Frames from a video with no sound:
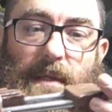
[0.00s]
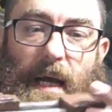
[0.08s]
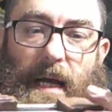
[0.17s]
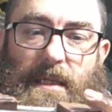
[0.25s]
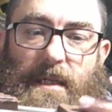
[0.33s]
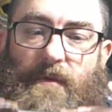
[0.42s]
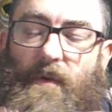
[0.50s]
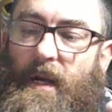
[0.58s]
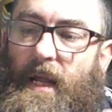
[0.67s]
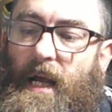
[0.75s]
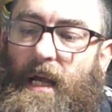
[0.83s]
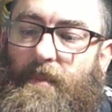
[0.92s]
Actually very
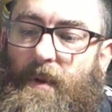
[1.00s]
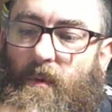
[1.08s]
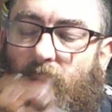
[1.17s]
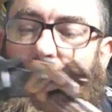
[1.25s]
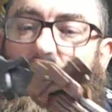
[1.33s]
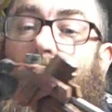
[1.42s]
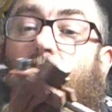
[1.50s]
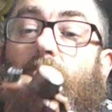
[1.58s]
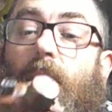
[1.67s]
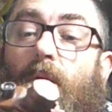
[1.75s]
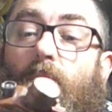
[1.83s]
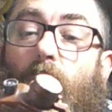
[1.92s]
happy with it,
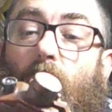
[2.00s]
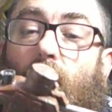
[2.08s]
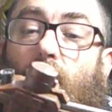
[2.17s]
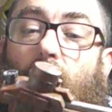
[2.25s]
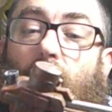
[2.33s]
but